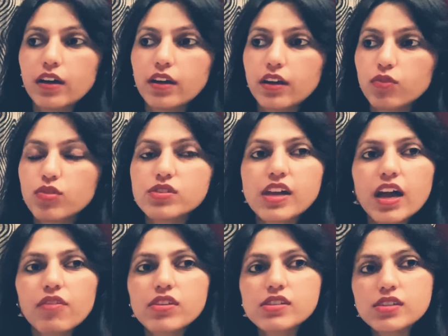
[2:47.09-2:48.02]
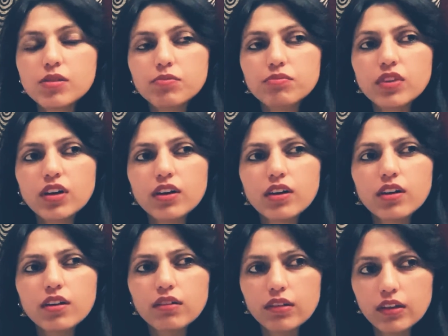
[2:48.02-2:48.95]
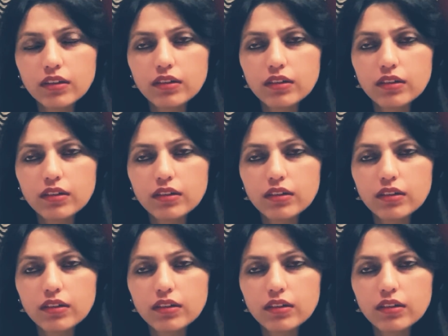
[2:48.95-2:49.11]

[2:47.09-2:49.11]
it was having some